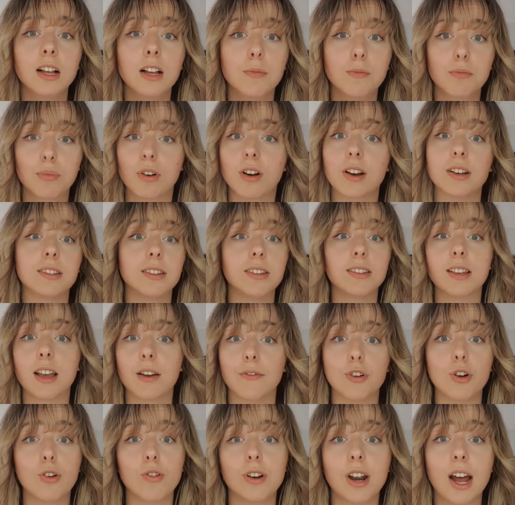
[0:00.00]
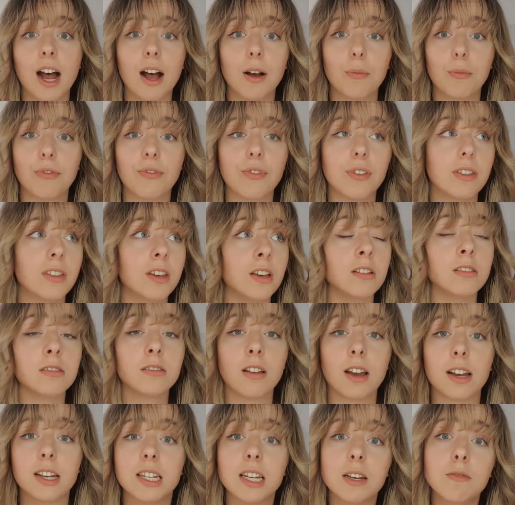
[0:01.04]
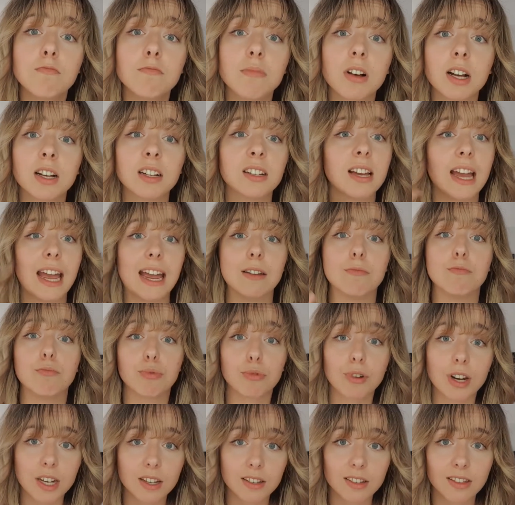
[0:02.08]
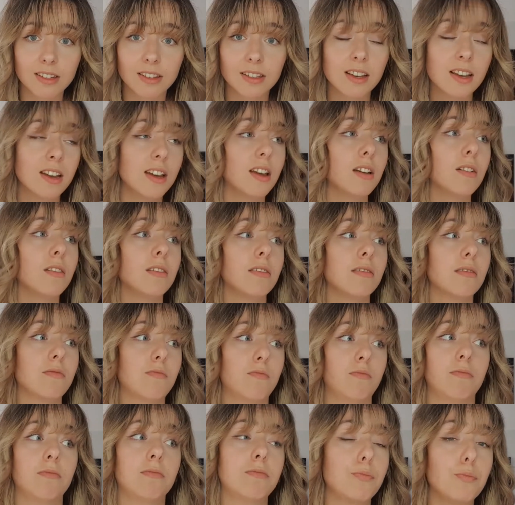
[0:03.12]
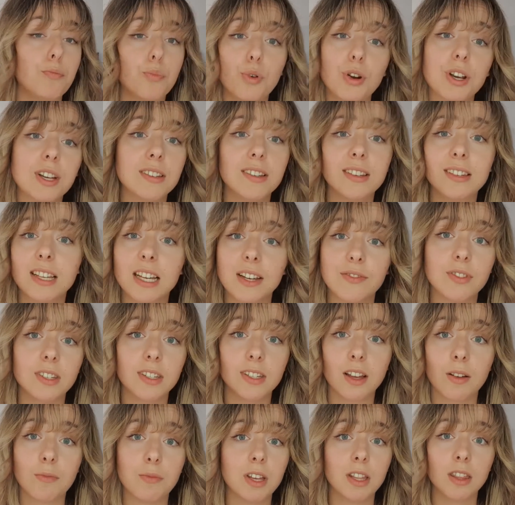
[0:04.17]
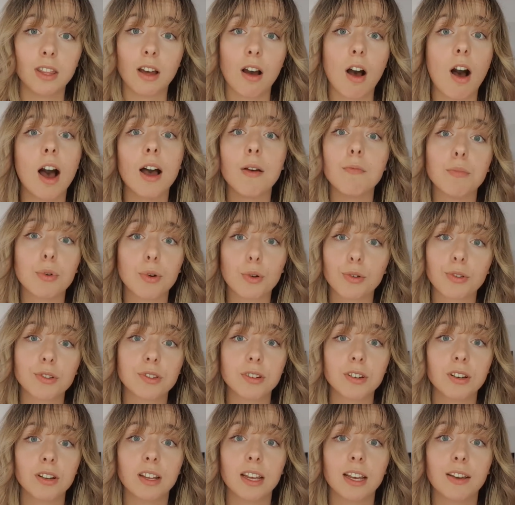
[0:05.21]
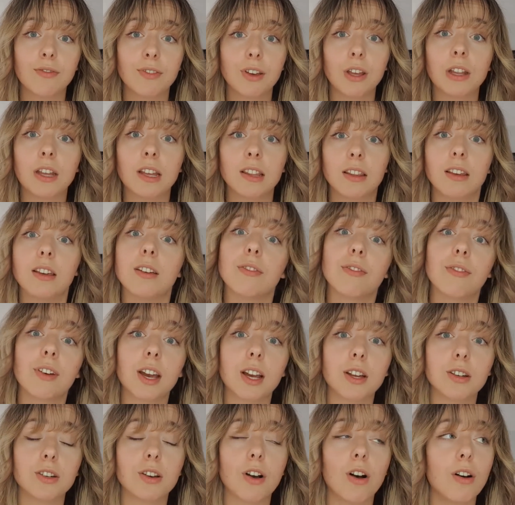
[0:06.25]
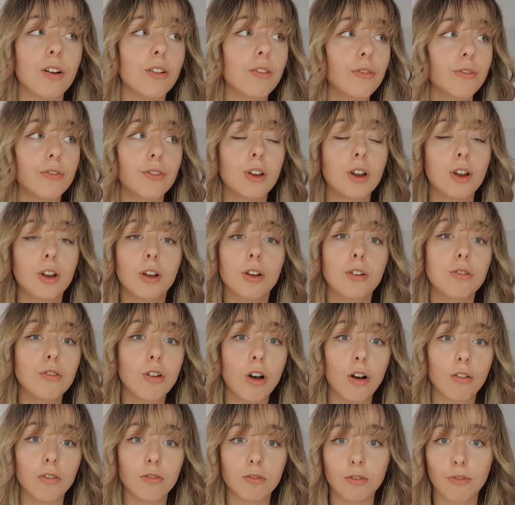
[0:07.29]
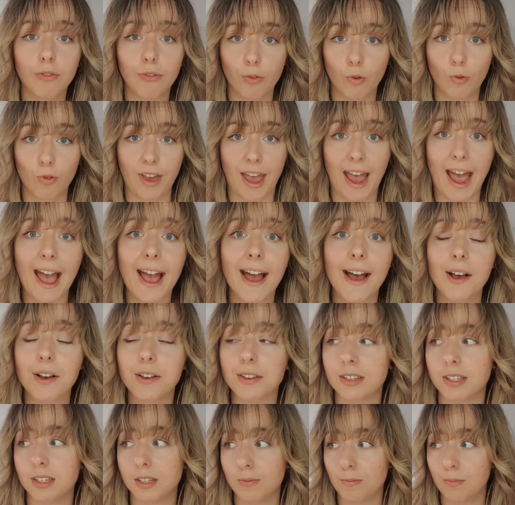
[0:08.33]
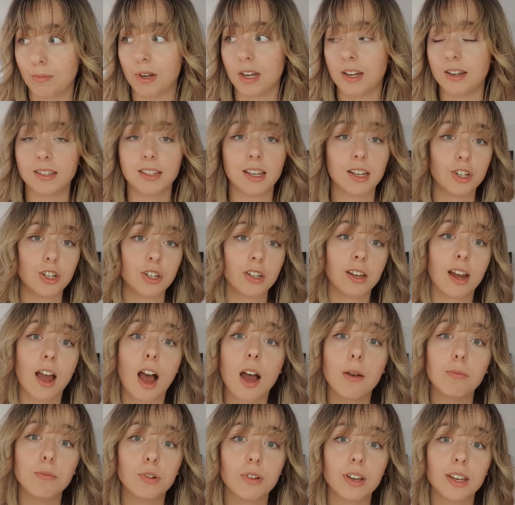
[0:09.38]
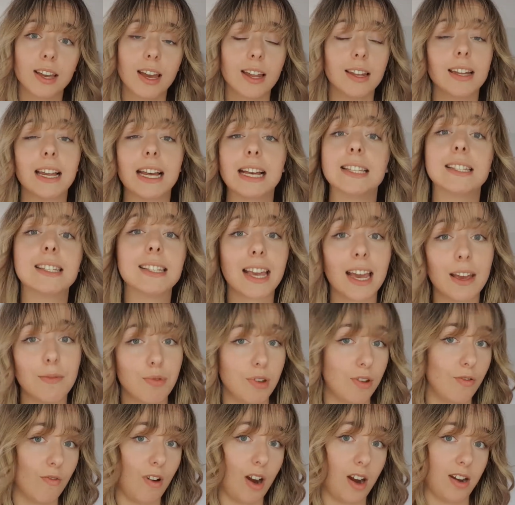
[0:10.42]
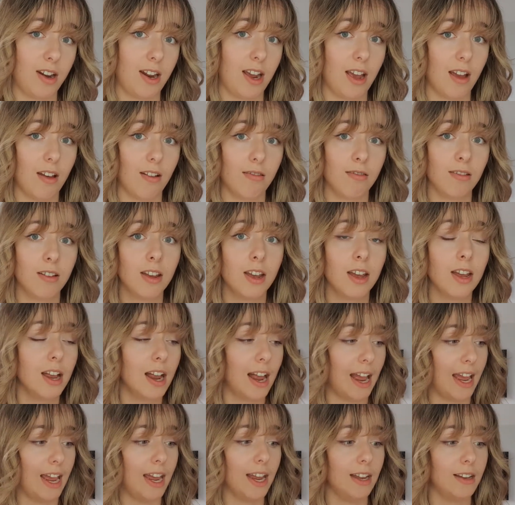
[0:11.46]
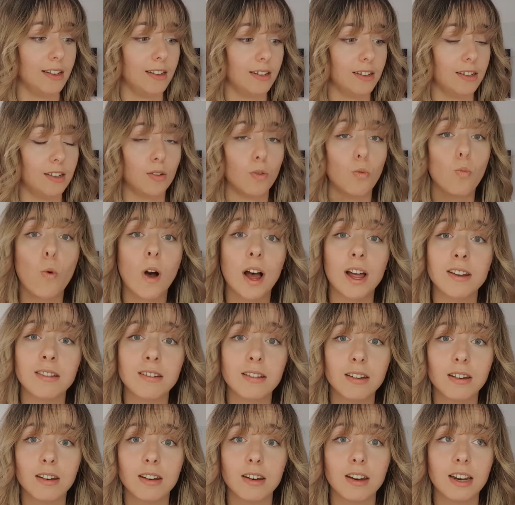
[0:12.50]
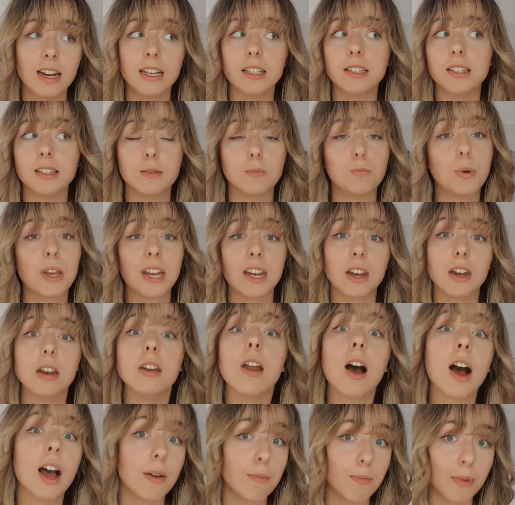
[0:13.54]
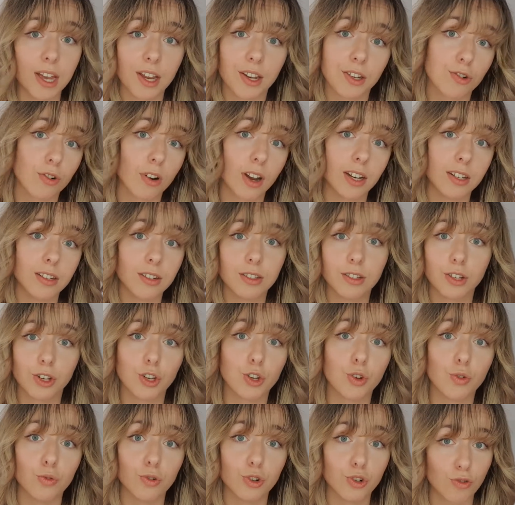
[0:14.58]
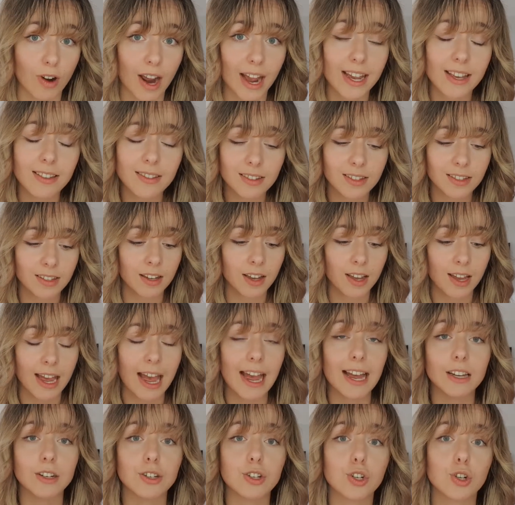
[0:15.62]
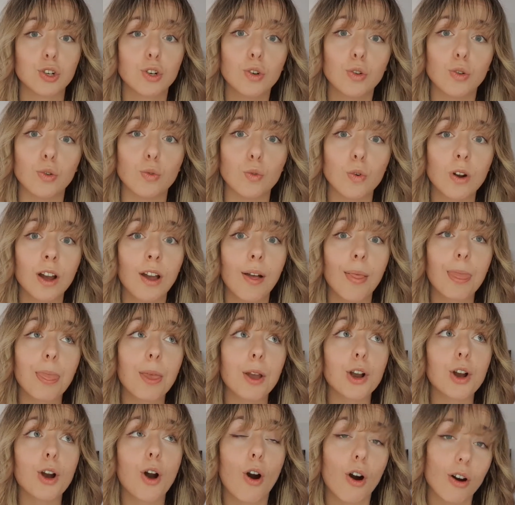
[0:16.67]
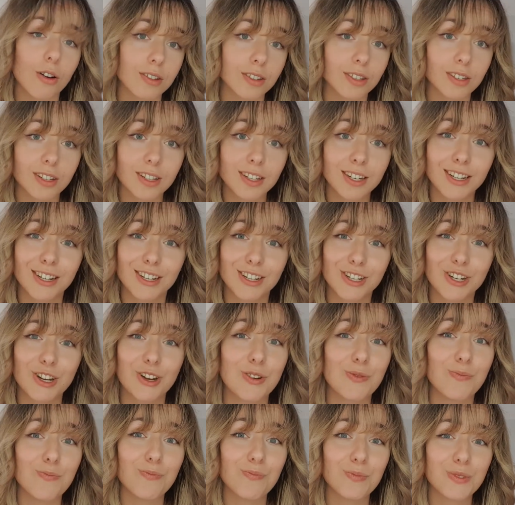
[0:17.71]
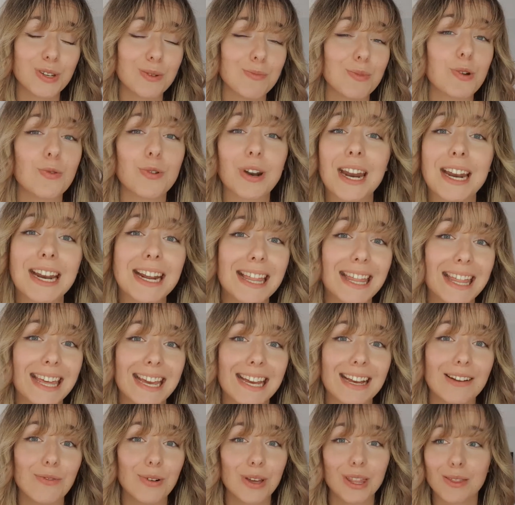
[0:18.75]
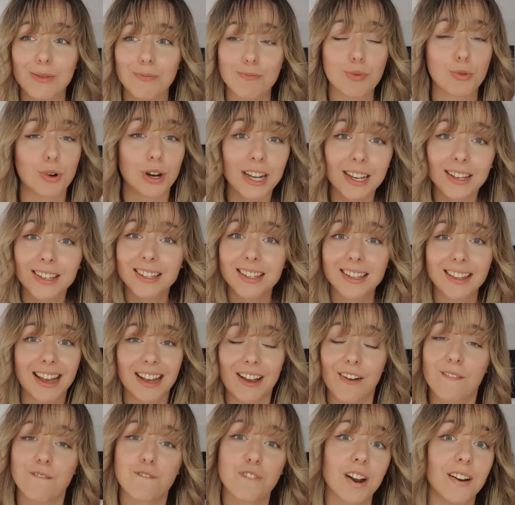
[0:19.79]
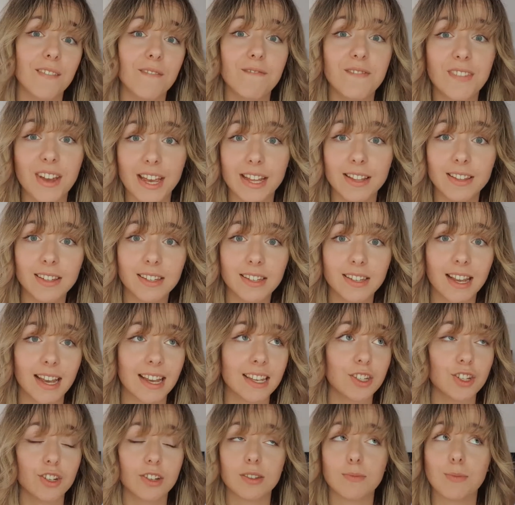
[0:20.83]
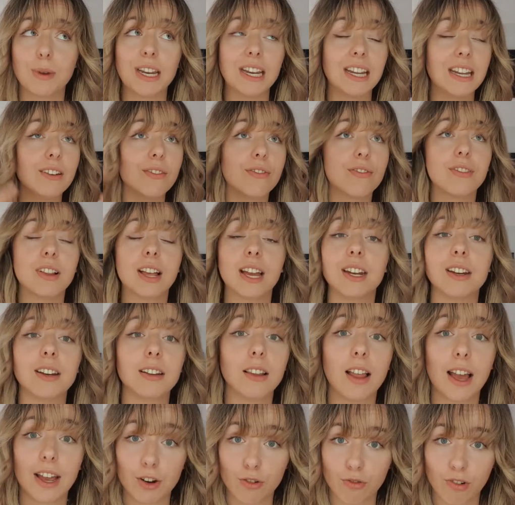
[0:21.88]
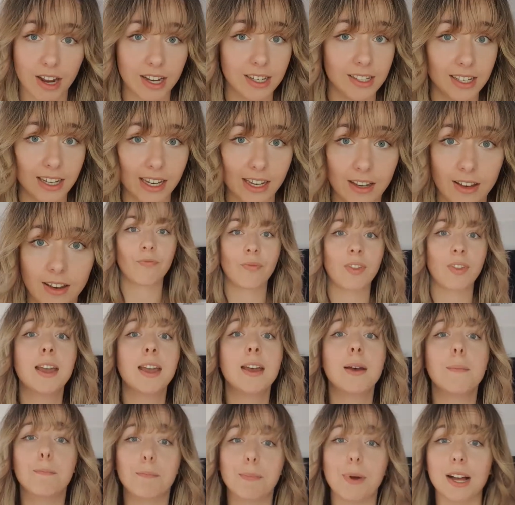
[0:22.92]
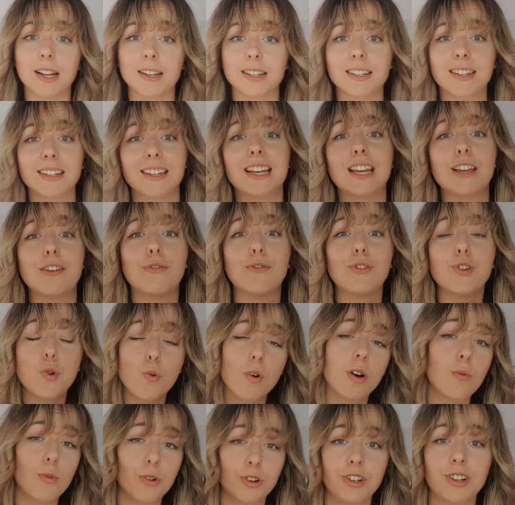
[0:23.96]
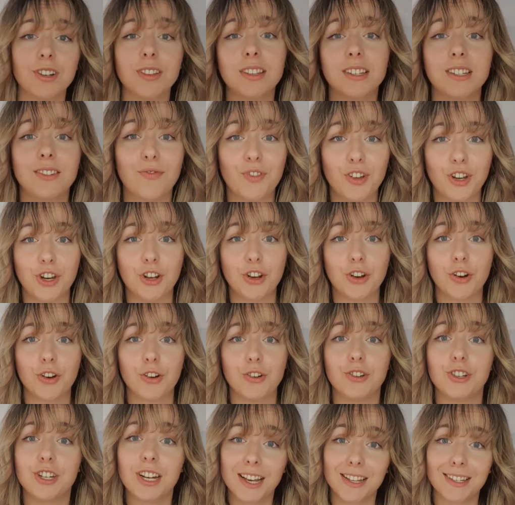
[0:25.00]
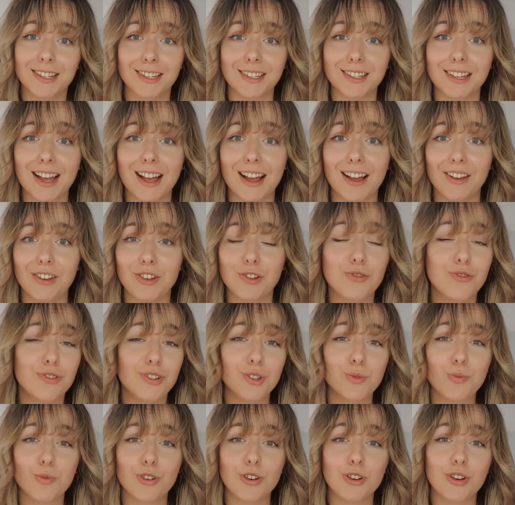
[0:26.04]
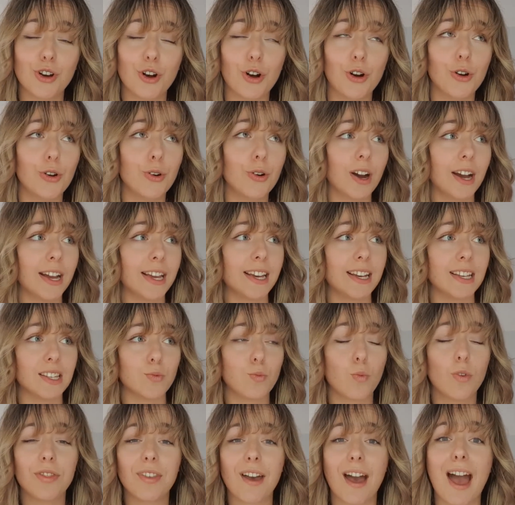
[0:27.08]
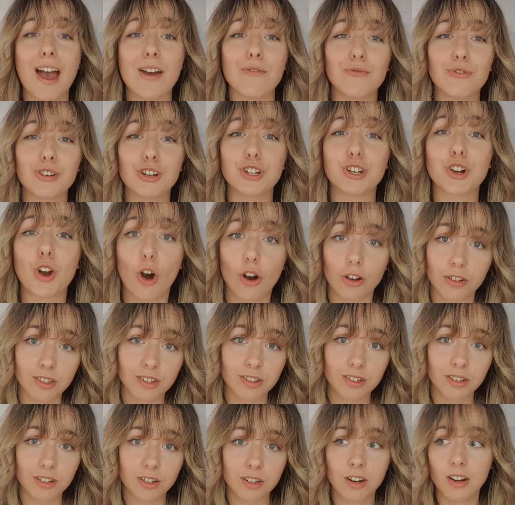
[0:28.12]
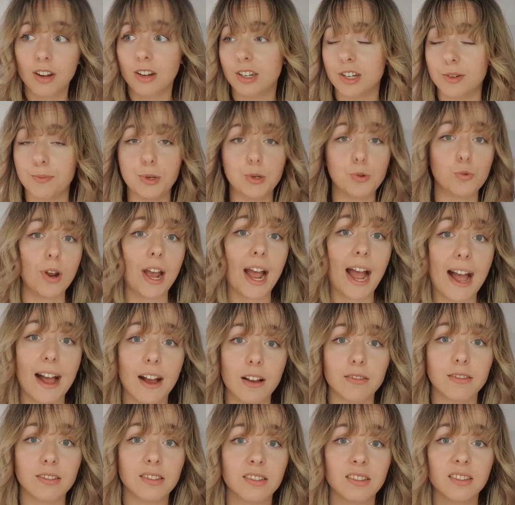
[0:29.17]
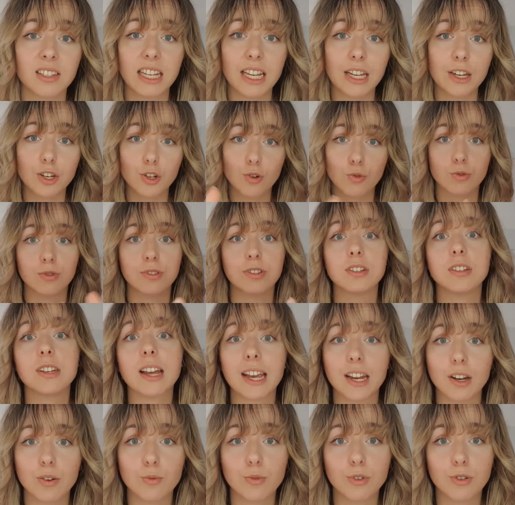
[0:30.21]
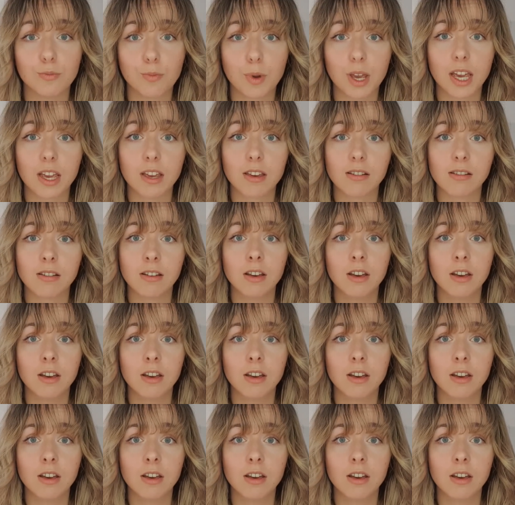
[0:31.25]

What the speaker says: Prices have gone up for things like timber and bricks, bricks is even something that I'm personally feeling the effect of, not for the house, but essentially I'm looking at landscaping right now, and one, it's been a nightmare trying to secure trades, and two, the cost to build anything with bricks, like a front fence, has just been inflated like crazy. But if you are watching this video, chances are you just want to know, I guess, what the average cost to build a house in your state would be.